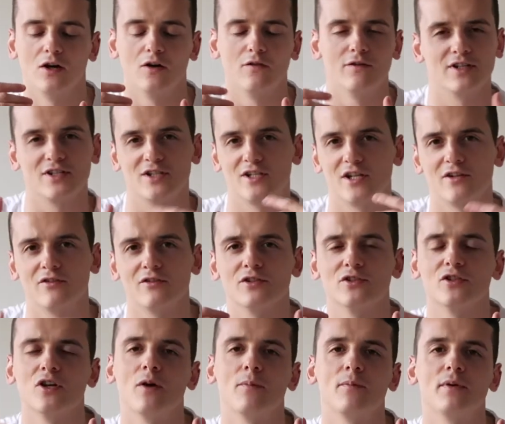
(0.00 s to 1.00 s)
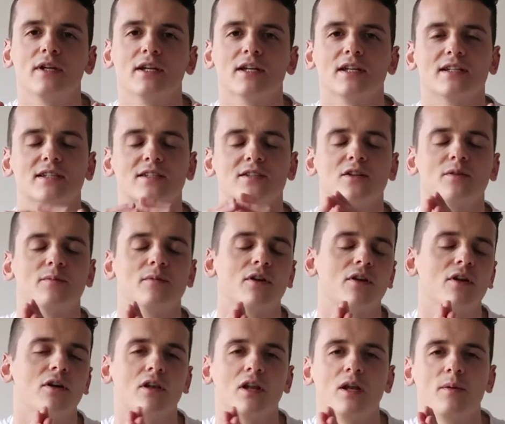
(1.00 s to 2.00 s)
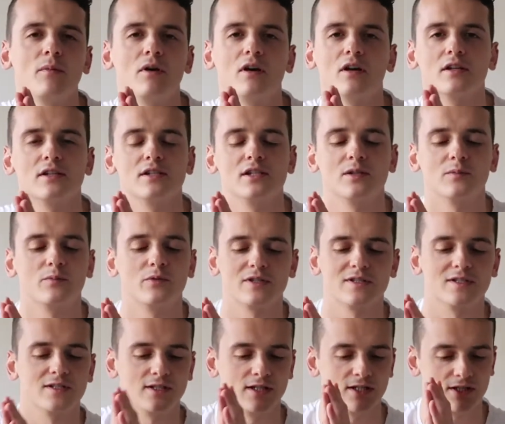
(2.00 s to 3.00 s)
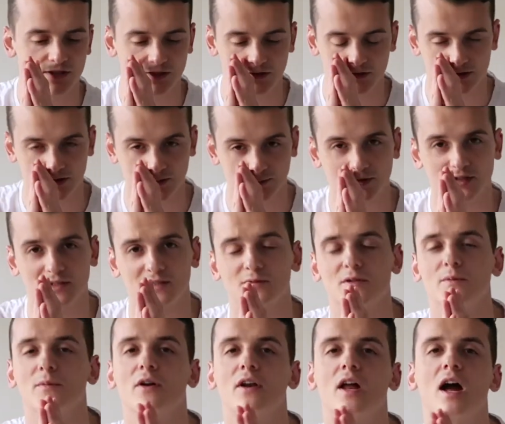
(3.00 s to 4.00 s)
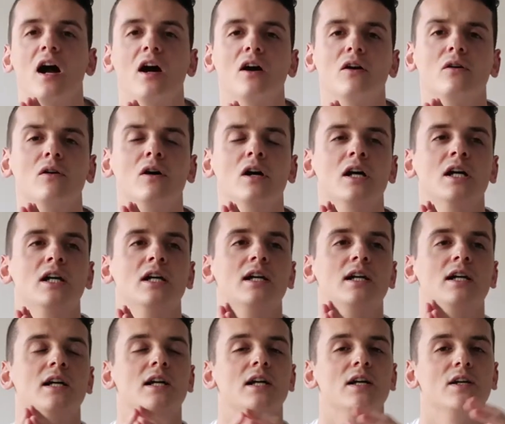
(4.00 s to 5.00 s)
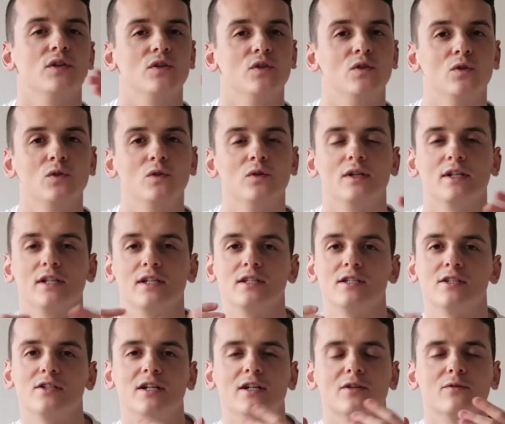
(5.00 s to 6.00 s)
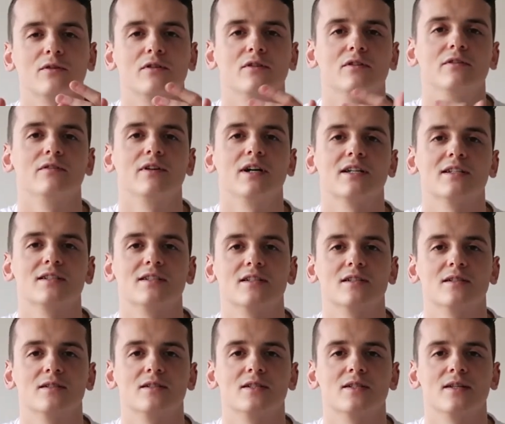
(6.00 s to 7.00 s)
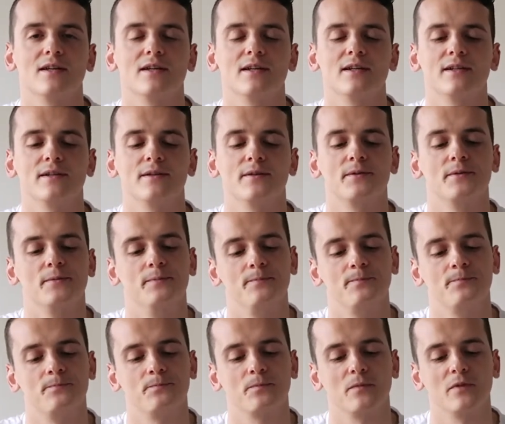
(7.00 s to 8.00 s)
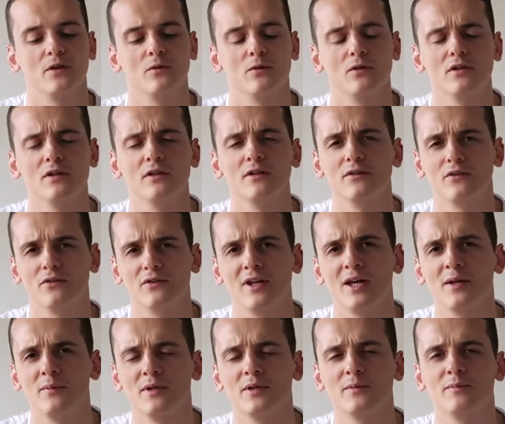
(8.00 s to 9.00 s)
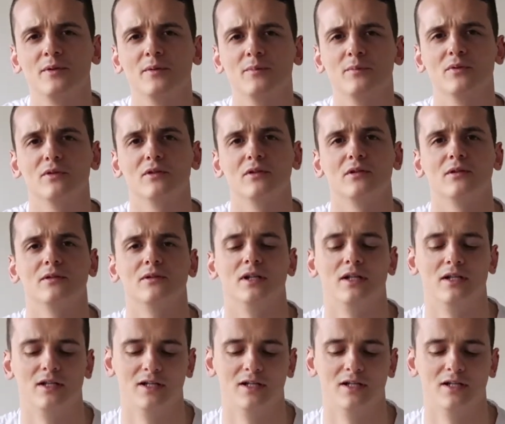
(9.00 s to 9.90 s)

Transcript: of a general topic. It's not about online marketing, presentation or something. It's about how you interact with your devices. And there were not that many people